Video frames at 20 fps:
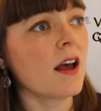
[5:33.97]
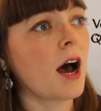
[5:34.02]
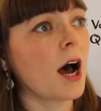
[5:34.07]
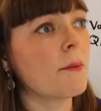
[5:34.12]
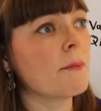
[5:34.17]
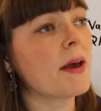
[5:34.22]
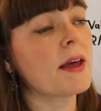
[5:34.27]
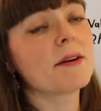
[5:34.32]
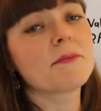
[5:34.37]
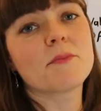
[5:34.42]

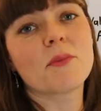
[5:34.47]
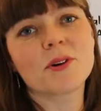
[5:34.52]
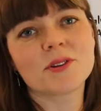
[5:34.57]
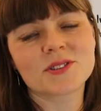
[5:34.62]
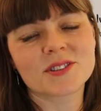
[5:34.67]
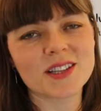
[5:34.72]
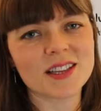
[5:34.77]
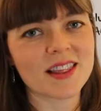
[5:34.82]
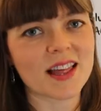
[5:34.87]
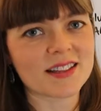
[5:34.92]
um, and
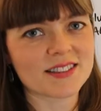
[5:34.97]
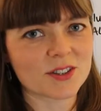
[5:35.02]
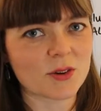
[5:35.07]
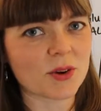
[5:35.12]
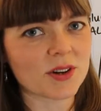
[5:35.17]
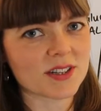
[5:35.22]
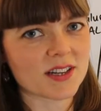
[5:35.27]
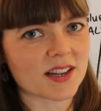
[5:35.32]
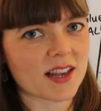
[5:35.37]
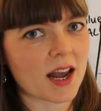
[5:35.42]
mostly that's
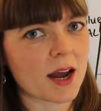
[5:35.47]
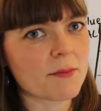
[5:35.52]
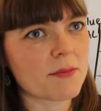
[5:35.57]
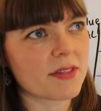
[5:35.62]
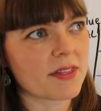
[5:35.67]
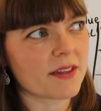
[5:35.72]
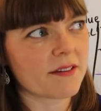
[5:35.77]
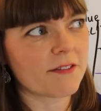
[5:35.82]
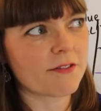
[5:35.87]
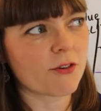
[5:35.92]
going to come
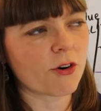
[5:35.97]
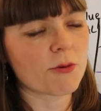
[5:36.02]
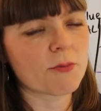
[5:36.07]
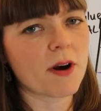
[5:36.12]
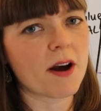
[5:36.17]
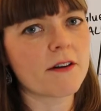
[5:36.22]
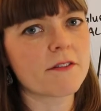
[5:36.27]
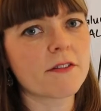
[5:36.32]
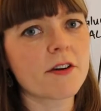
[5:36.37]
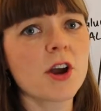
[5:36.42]
in the form
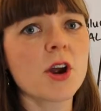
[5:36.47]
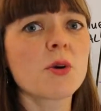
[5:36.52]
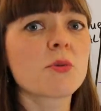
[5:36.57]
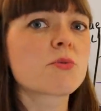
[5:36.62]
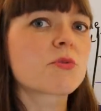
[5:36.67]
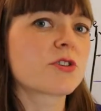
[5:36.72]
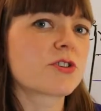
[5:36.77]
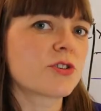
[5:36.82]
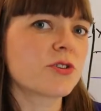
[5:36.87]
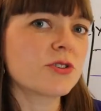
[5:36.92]
of
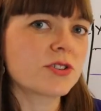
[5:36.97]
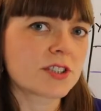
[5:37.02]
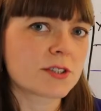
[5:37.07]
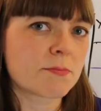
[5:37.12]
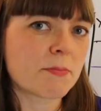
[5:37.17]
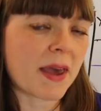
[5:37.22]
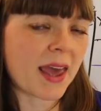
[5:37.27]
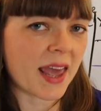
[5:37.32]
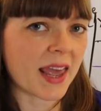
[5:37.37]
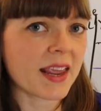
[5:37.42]

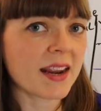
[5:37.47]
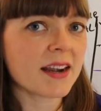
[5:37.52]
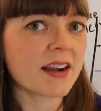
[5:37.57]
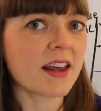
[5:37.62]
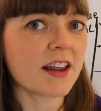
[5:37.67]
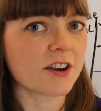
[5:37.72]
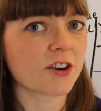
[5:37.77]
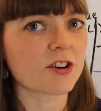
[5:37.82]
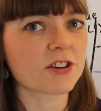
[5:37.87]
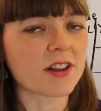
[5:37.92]
reduced pain
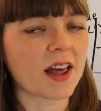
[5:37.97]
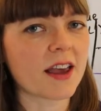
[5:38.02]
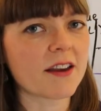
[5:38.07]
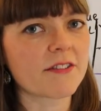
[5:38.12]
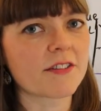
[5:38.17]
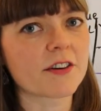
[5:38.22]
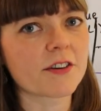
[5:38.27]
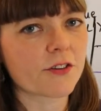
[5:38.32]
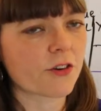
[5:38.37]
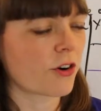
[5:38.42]
in your life. And of